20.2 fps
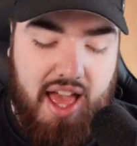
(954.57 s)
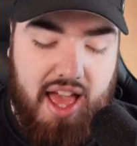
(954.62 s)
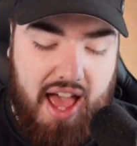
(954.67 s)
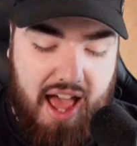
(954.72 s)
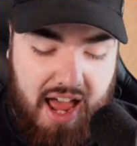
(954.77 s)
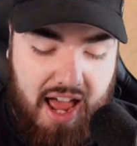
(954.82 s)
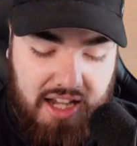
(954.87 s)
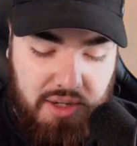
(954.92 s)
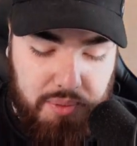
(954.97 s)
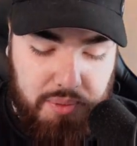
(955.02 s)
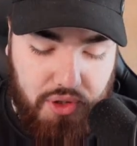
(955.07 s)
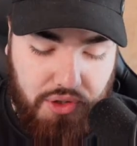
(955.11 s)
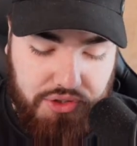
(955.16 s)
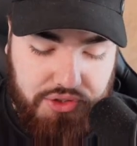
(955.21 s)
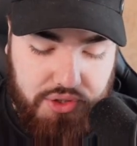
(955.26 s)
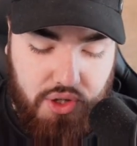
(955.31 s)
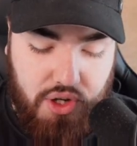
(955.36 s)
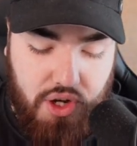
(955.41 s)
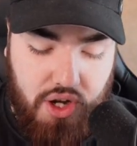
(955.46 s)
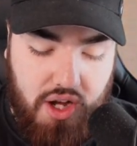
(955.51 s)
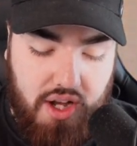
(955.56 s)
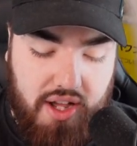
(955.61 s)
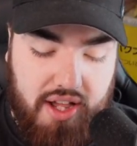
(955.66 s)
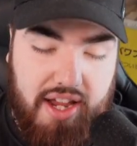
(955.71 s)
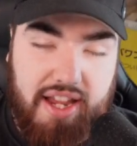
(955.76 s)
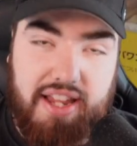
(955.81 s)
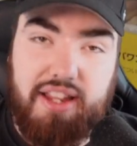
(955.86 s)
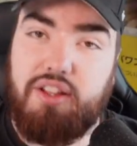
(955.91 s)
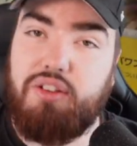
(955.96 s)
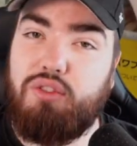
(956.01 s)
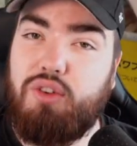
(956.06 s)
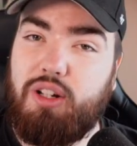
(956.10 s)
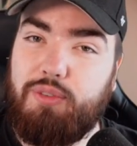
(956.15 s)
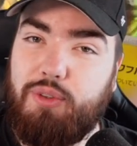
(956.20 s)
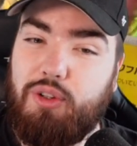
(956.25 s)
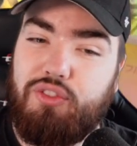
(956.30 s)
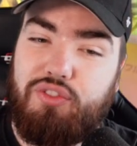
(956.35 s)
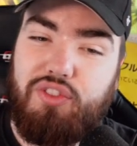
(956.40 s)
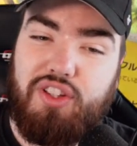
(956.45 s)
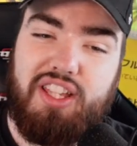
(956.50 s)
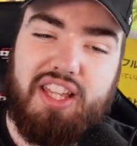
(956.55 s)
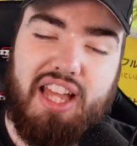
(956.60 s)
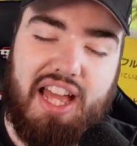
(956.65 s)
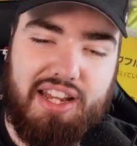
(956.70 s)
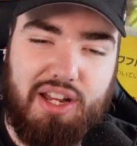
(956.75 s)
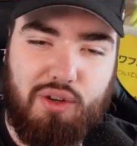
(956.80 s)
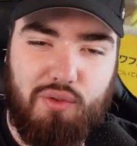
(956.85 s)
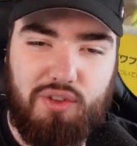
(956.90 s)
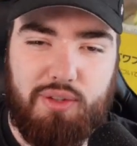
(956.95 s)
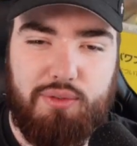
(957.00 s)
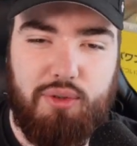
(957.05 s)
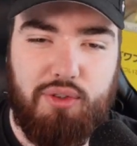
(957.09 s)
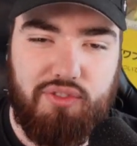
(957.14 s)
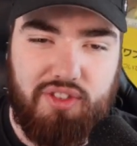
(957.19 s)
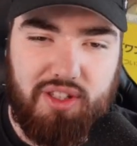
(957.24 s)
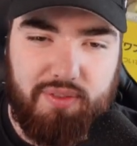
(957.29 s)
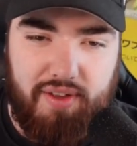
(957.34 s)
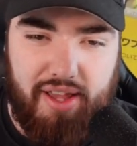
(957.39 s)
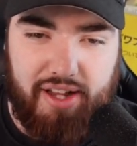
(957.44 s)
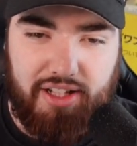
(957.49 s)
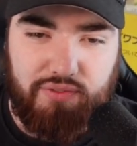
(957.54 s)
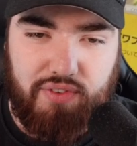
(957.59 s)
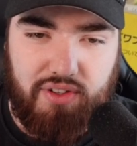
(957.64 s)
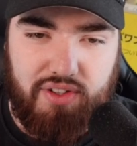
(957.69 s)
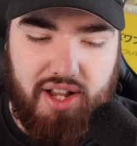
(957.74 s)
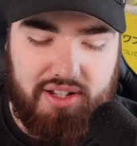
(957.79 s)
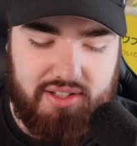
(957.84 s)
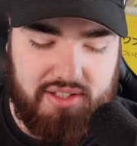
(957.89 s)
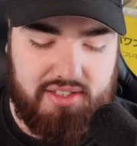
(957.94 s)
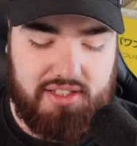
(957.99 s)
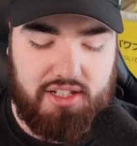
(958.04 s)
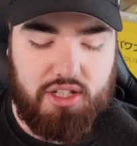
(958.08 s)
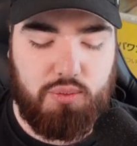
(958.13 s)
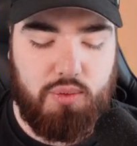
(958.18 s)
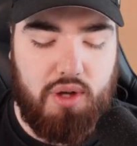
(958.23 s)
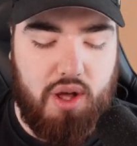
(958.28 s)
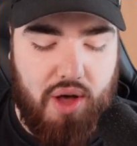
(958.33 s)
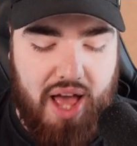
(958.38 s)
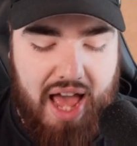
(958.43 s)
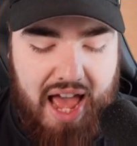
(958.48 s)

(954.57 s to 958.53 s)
And we also got a Rillaboom V and a Rillaboom VMAX. Very nice to see as well.